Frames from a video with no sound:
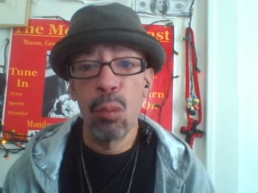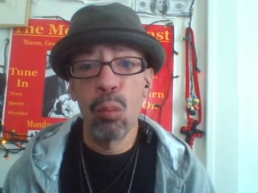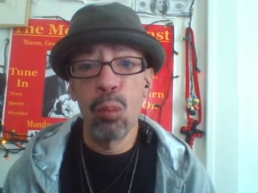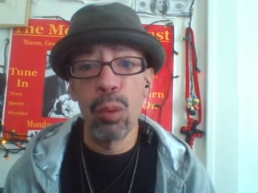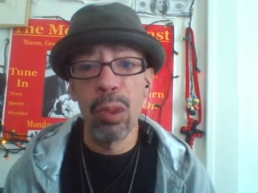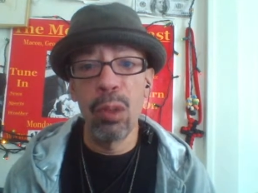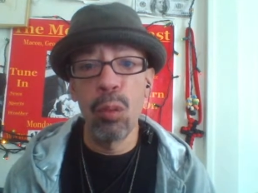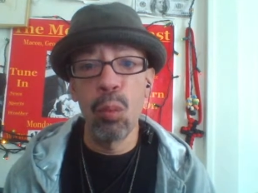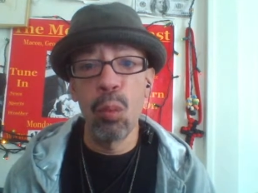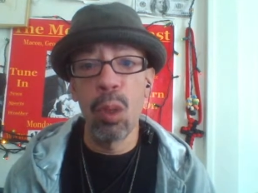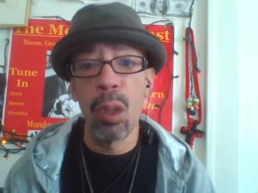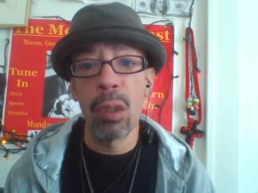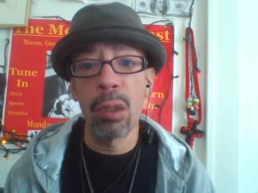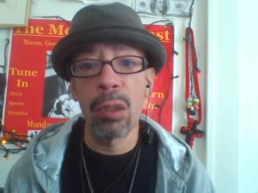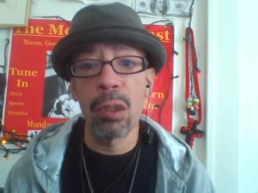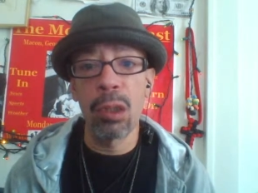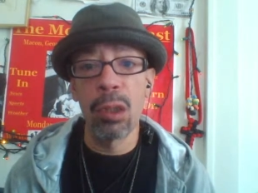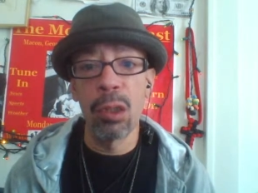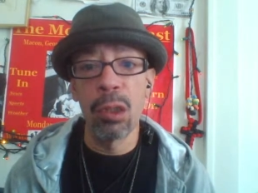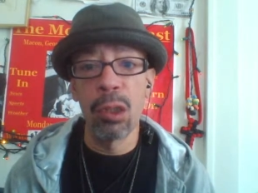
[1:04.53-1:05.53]
we
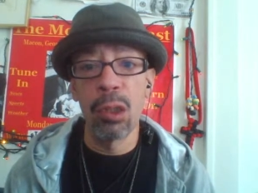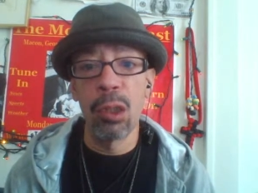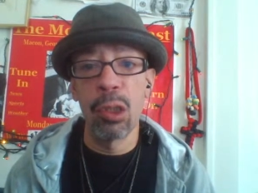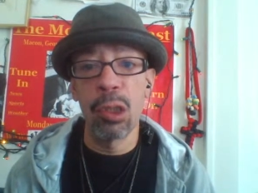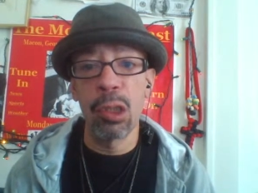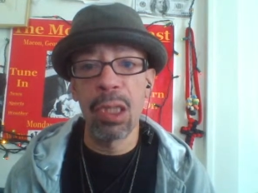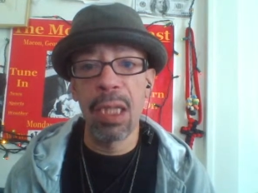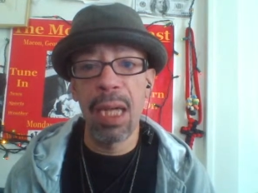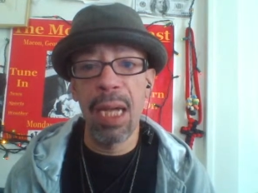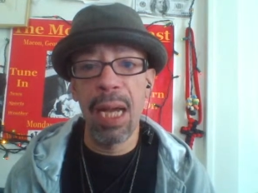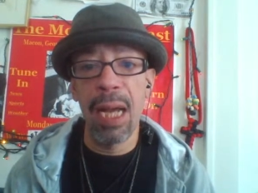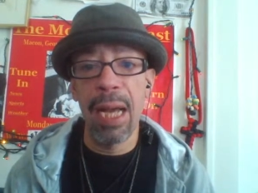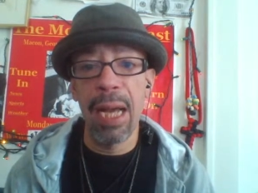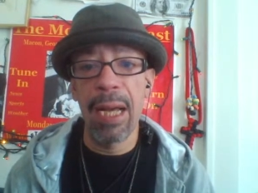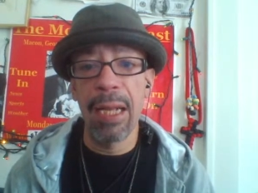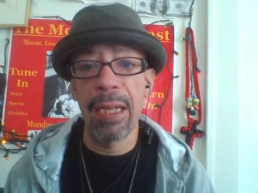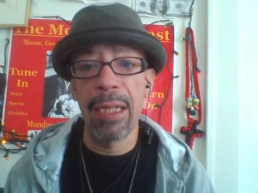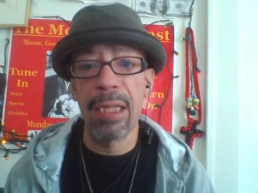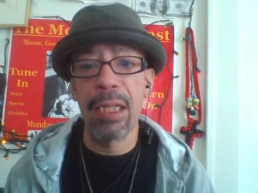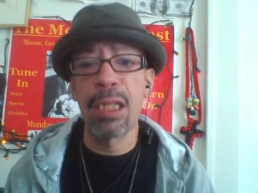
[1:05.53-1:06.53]
want to look
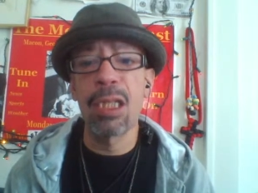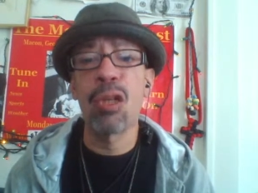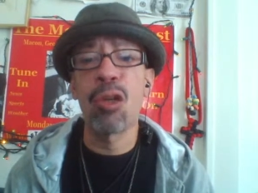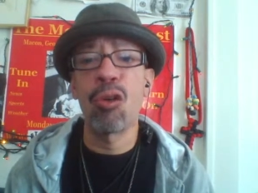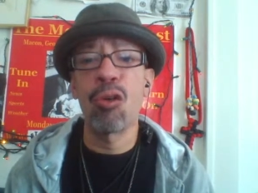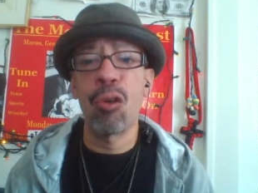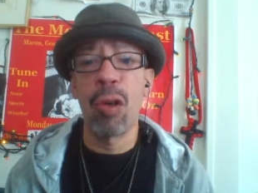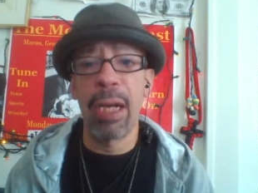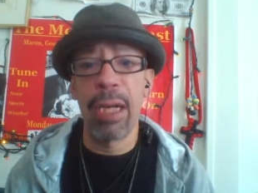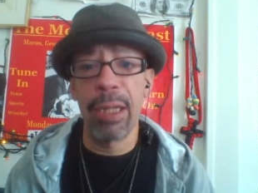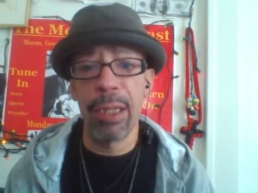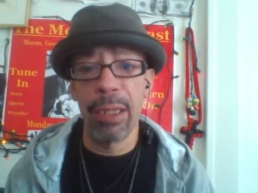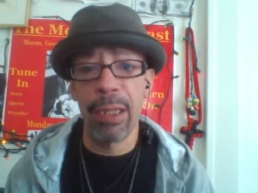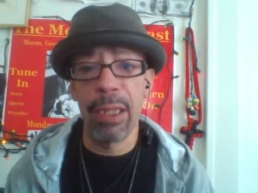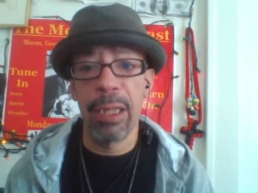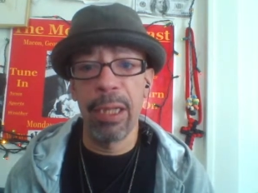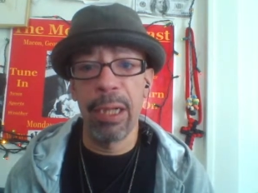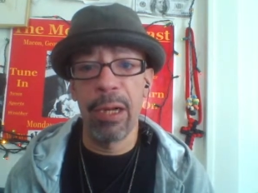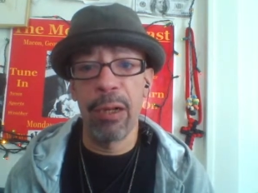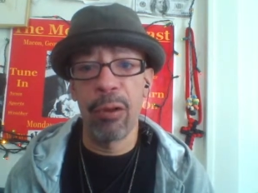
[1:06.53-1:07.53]
at integrating
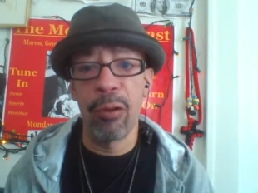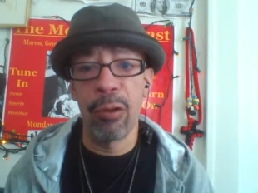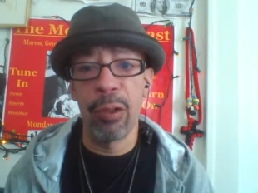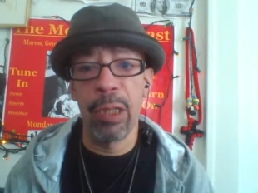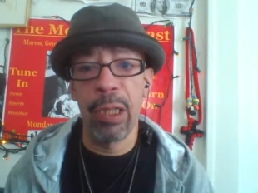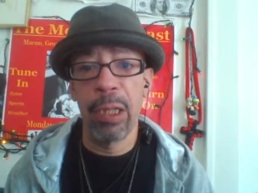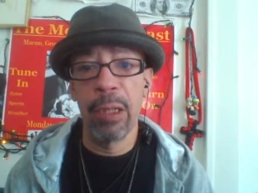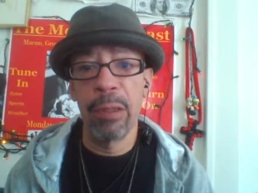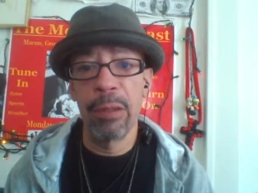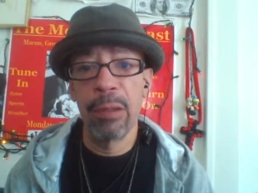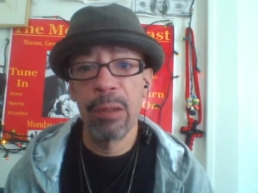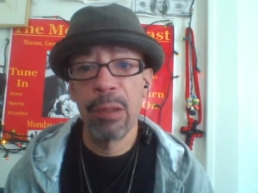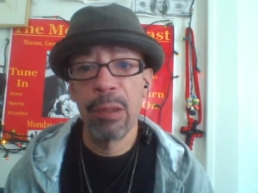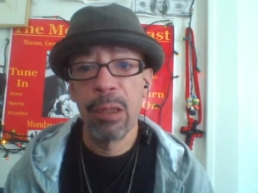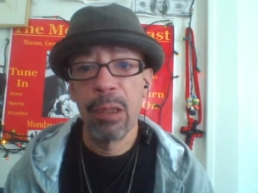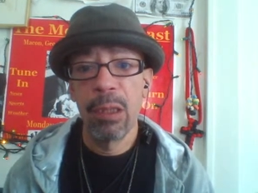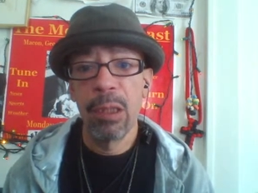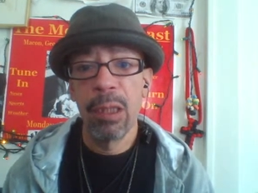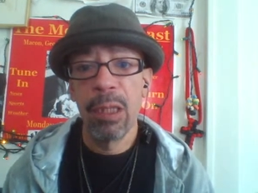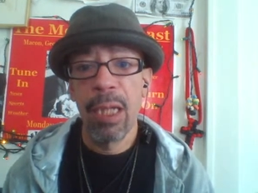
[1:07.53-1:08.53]
the area
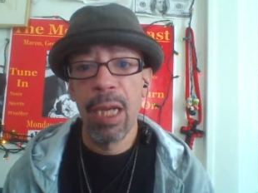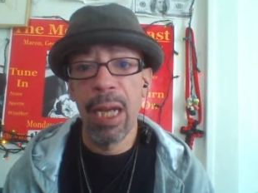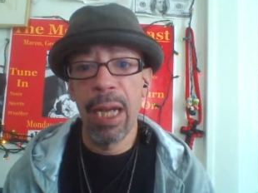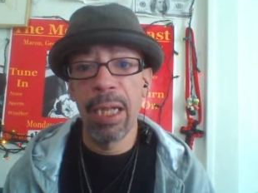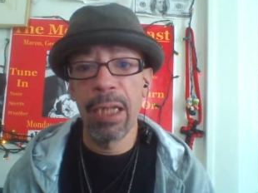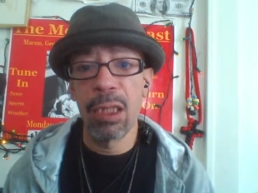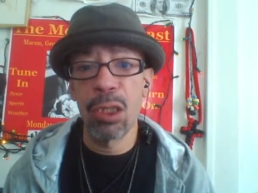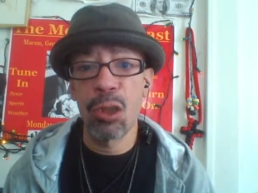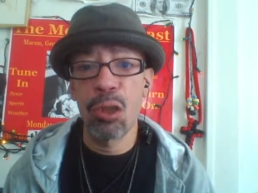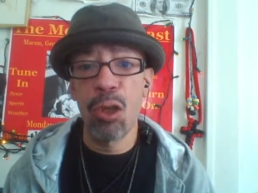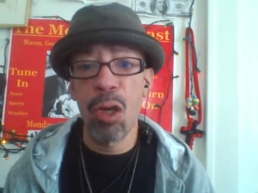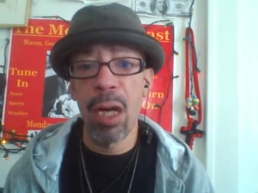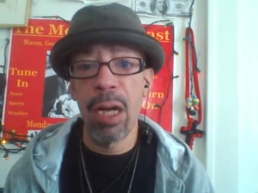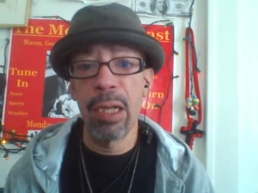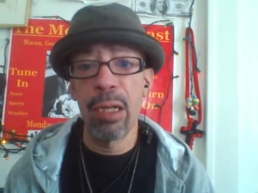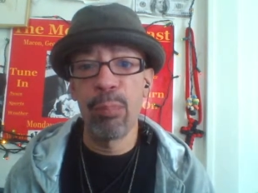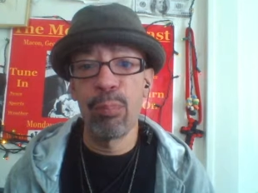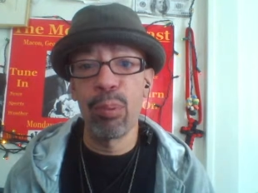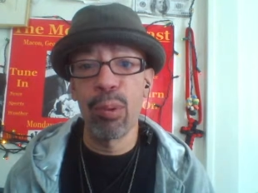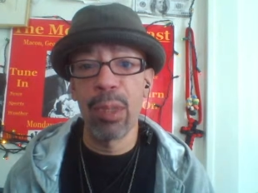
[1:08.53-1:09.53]
and
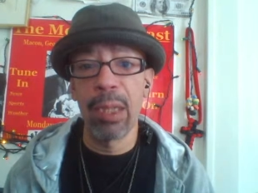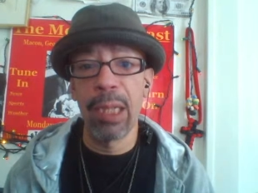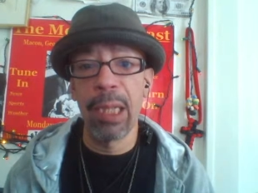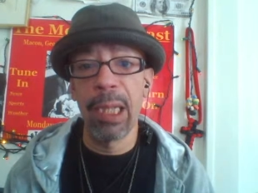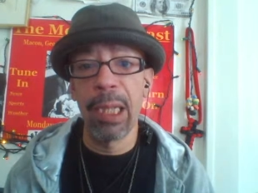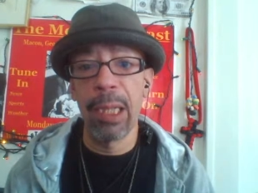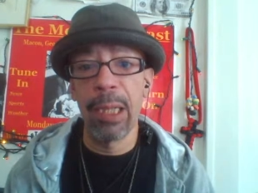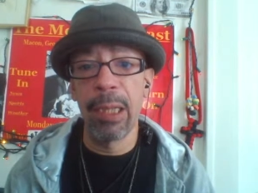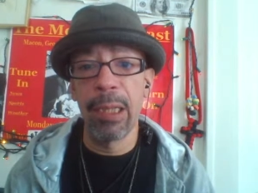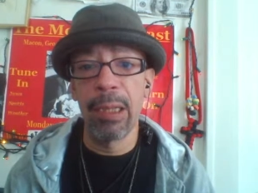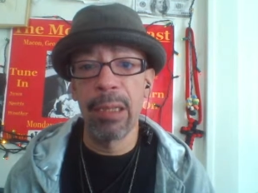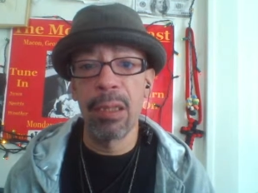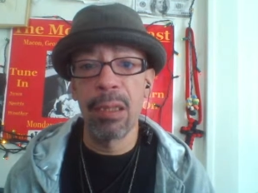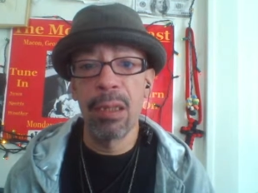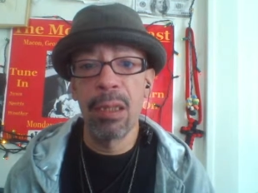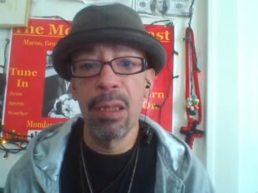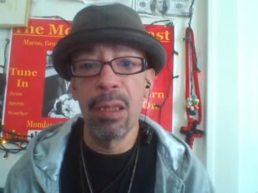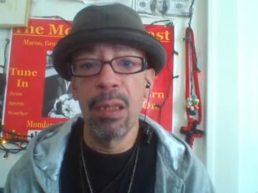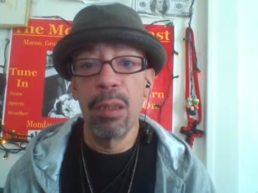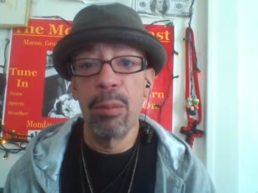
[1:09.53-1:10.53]
try to bring
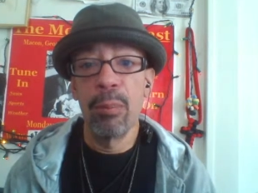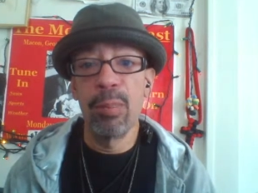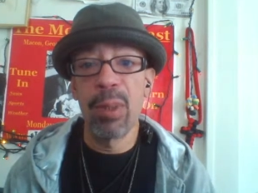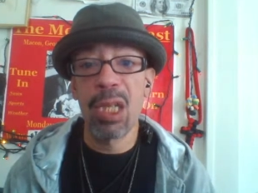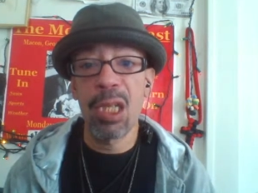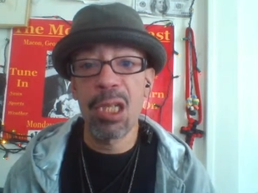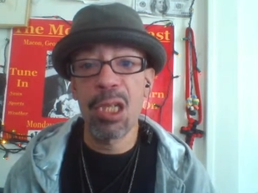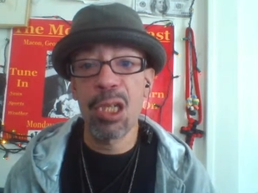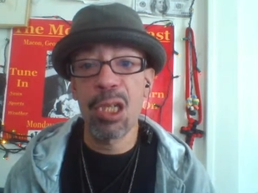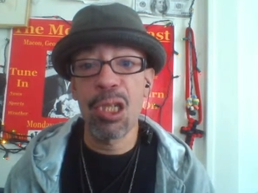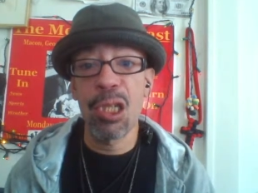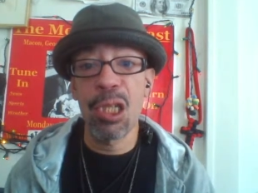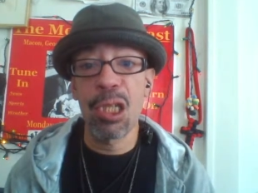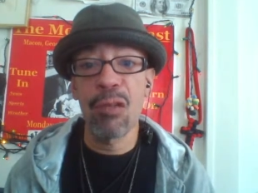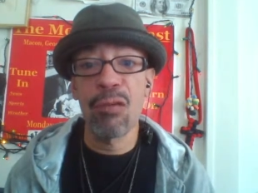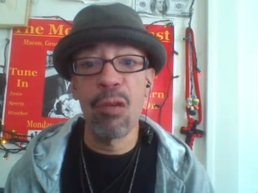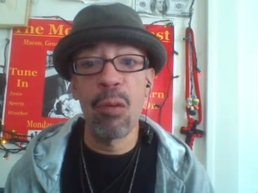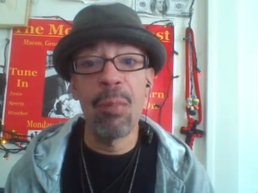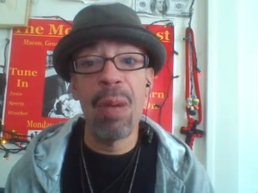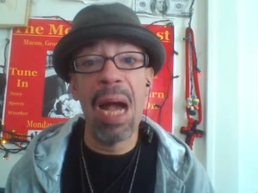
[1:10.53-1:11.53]
in
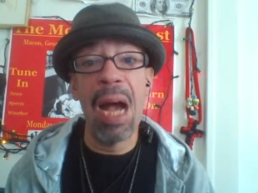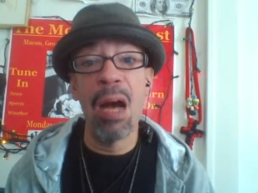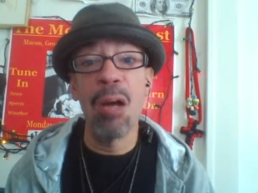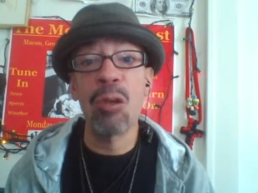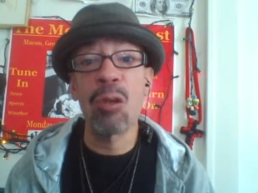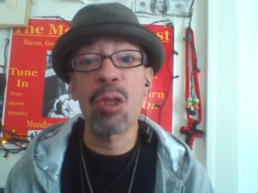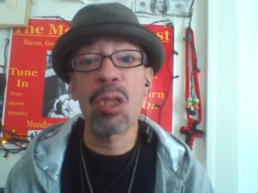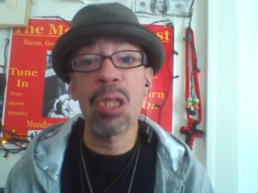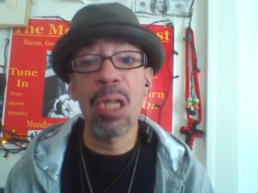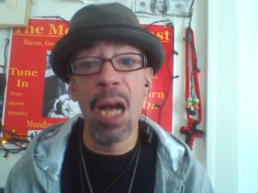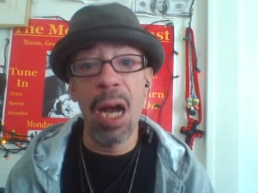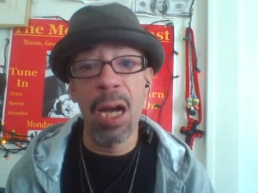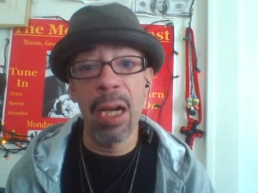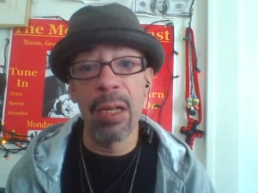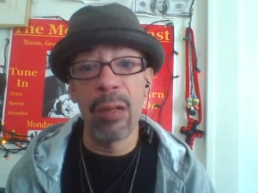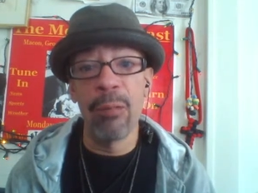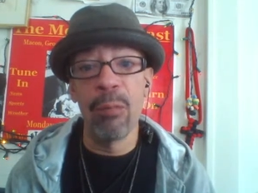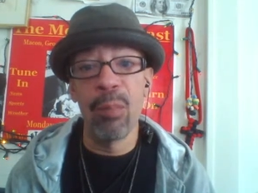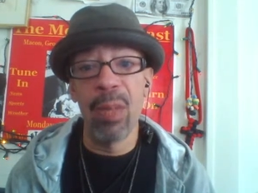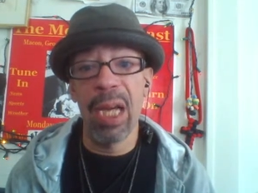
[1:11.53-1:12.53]
businesses from
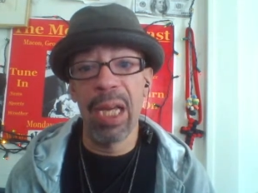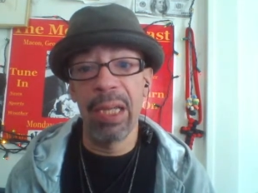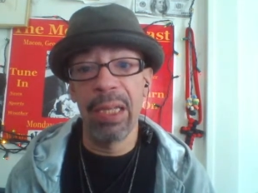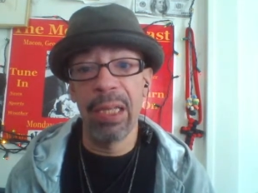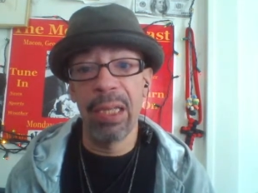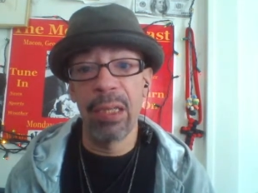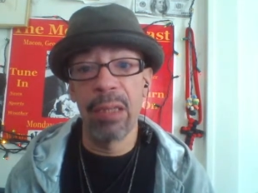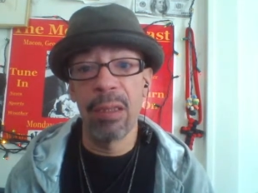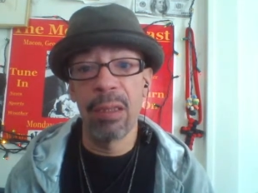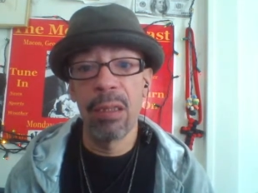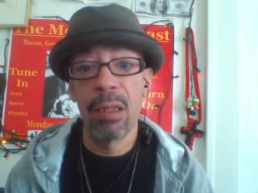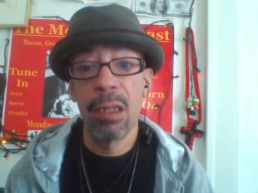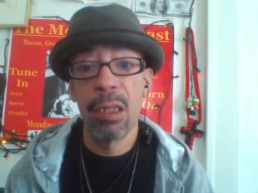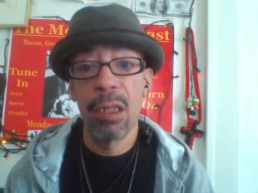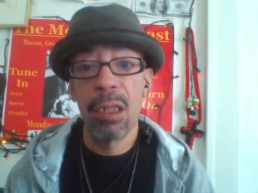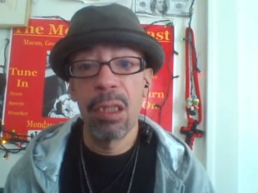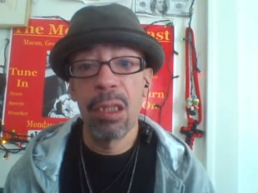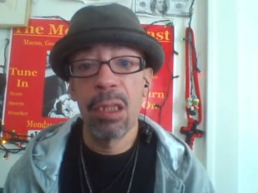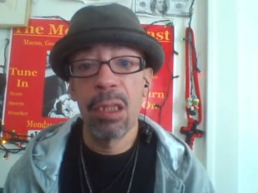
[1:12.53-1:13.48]
outside of Macon